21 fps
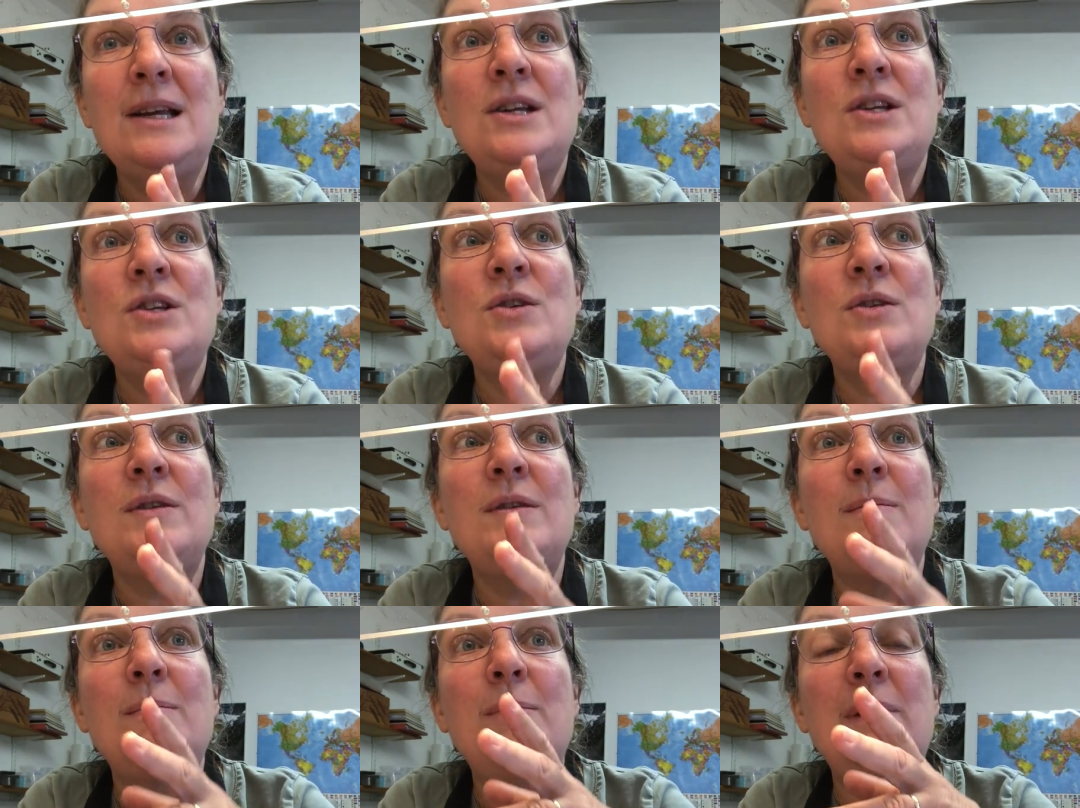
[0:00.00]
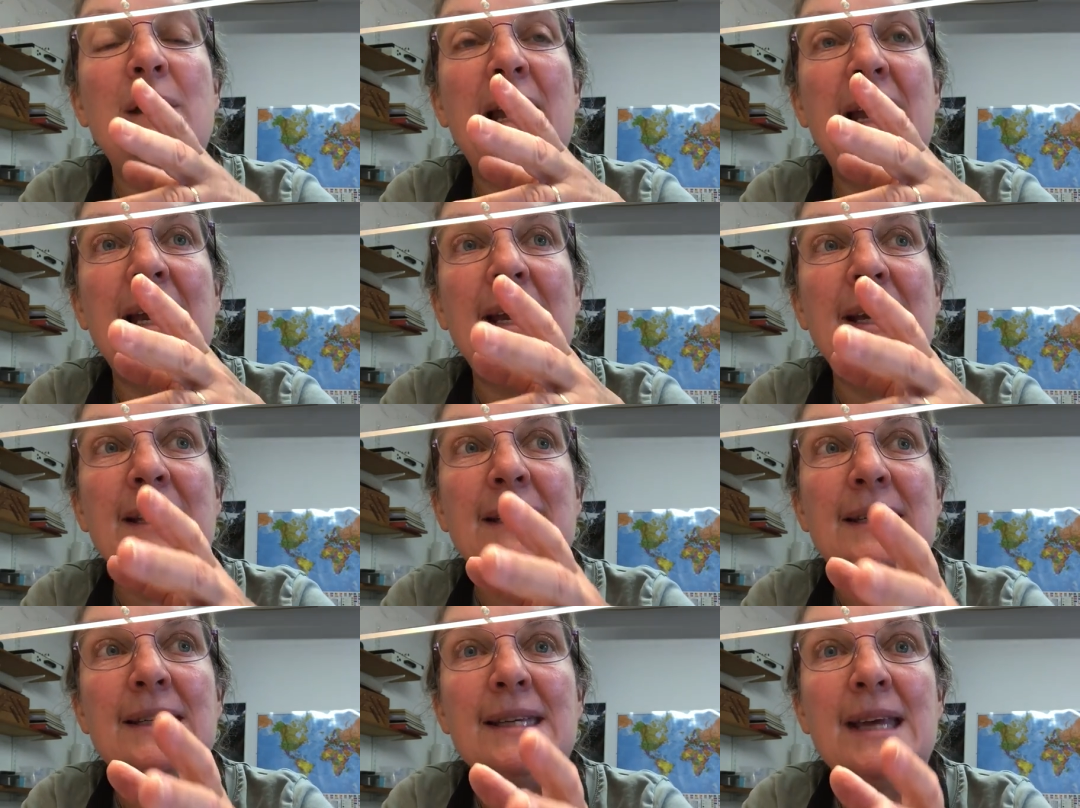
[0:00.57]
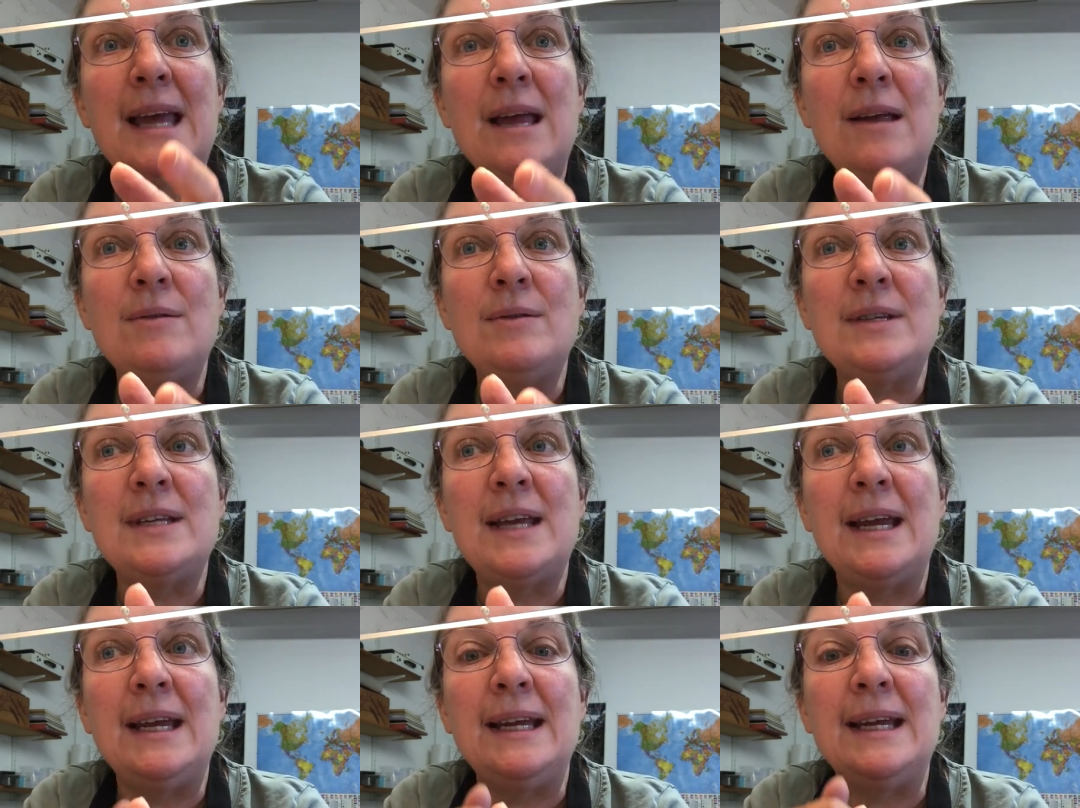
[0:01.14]
so the blade
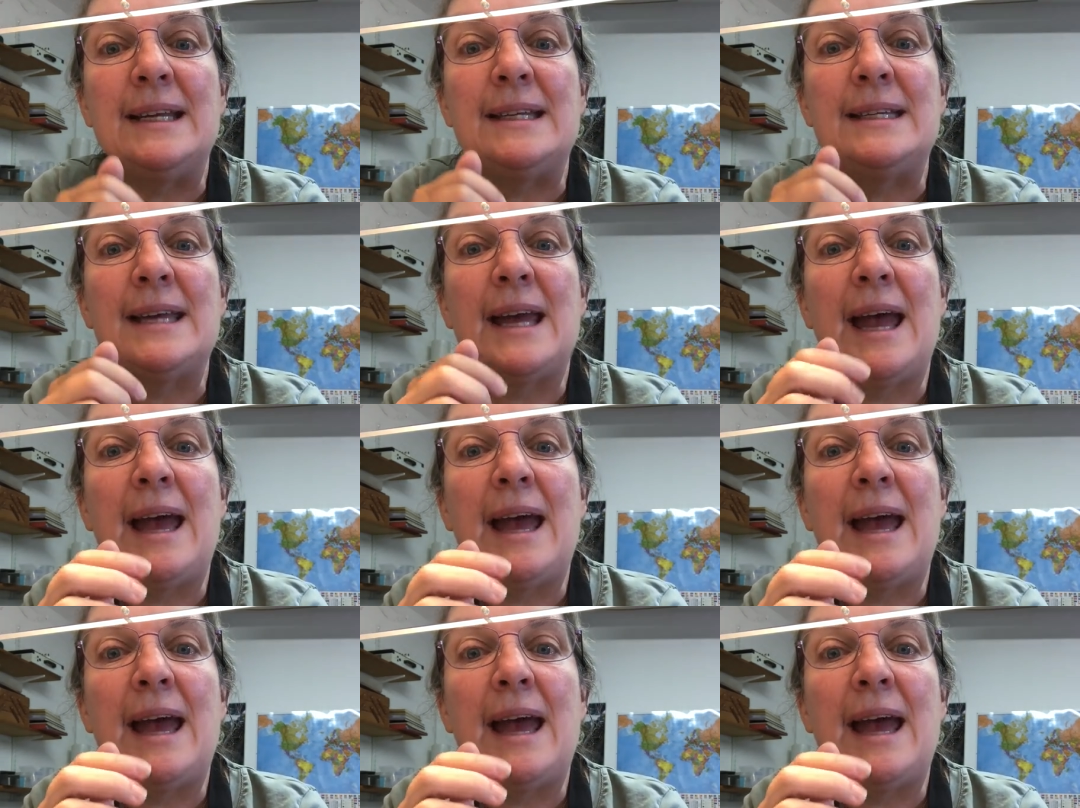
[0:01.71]
sounds like it's